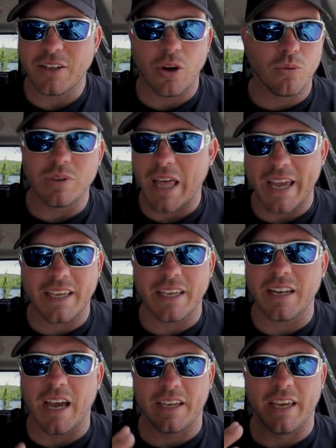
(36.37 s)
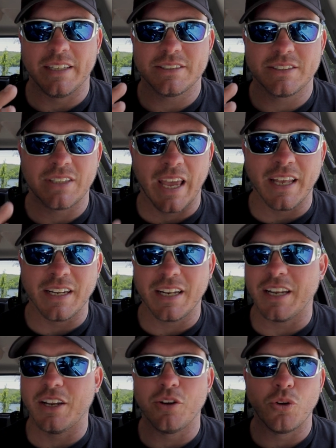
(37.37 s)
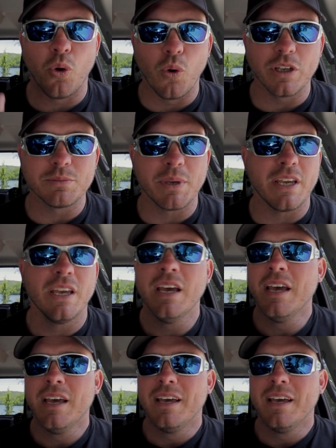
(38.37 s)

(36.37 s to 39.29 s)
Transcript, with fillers: I don't like it. I can't stand it. It annoys me.